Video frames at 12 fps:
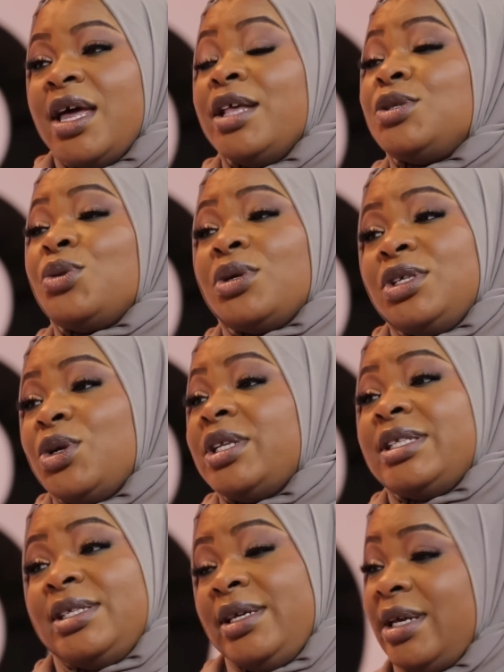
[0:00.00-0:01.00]
"It's not
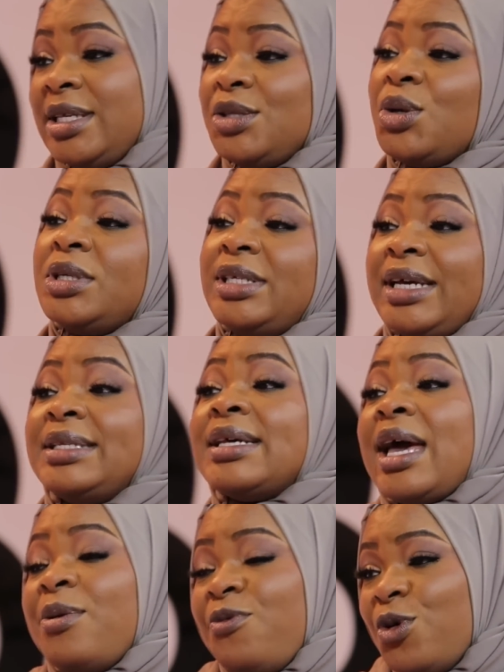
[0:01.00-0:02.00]
yet
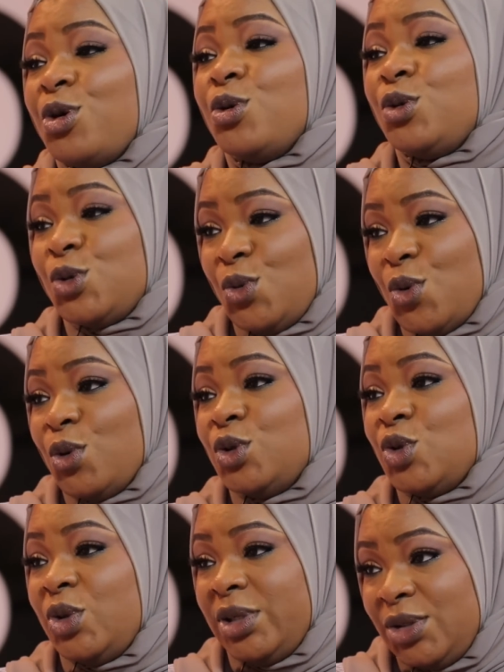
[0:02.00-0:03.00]
time for you to go
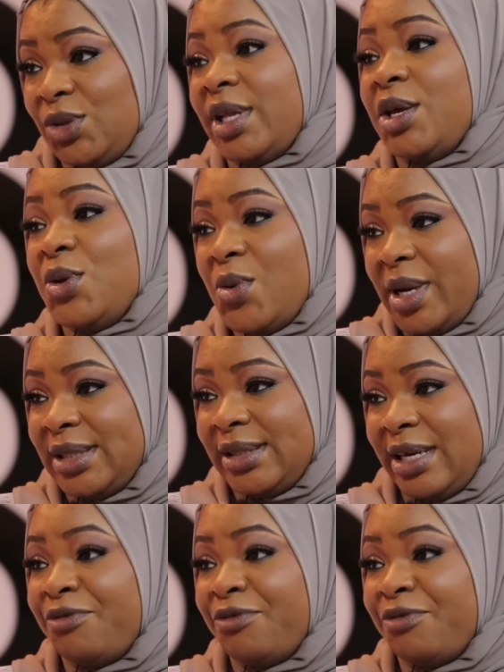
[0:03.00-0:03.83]
to the US.